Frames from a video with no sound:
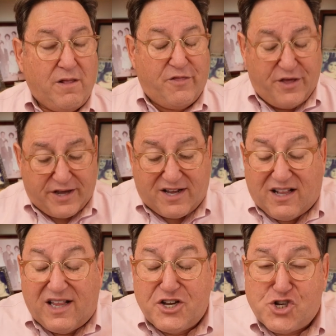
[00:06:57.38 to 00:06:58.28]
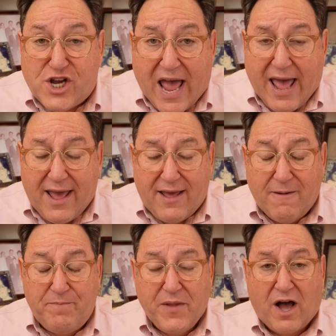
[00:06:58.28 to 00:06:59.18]
The cliche
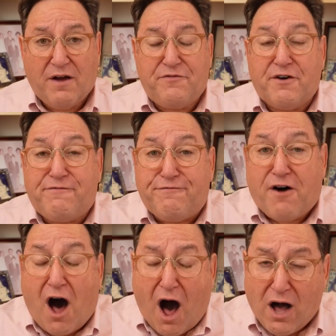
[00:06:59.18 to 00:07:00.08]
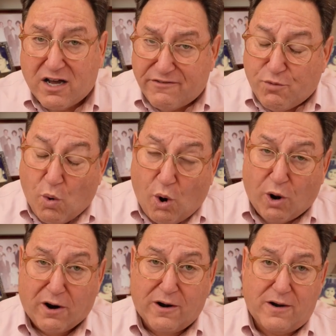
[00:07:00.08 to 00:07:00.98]
of the fog of
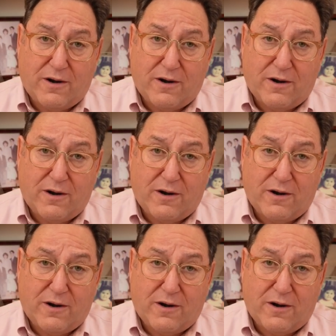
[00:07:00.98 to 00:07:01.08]
war